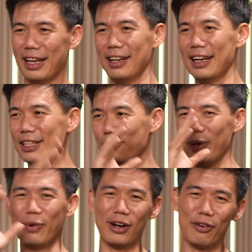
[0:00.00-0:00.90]
get a
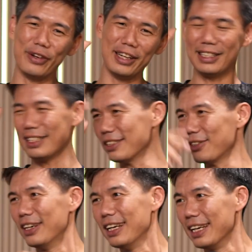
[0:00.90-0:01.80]
nice WeWork office
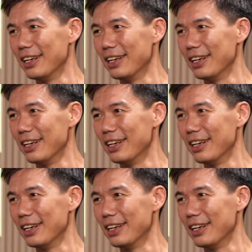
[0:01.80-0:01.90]
and so on.